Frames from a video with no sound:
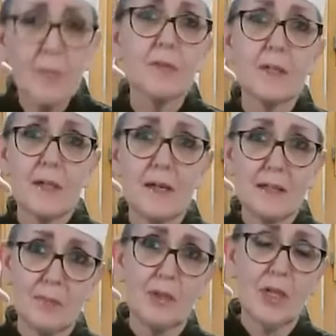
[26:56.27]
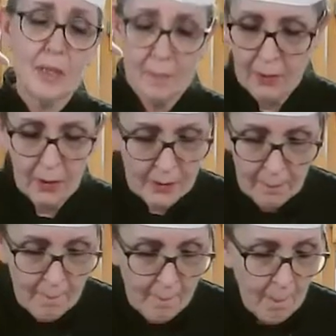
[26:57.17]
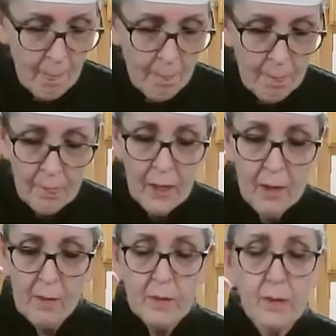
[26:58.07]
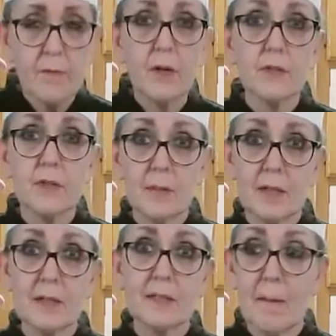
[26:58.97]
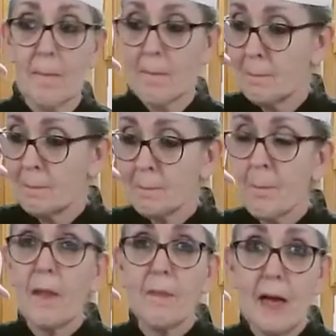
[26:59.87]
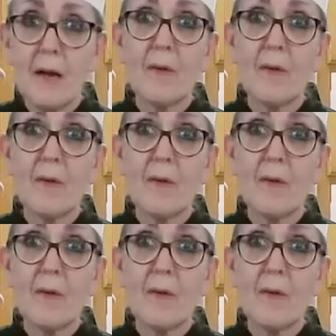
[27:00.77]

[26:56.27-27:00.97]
down and eat some chicken. No, it's not. Folks, let me tell you something. That right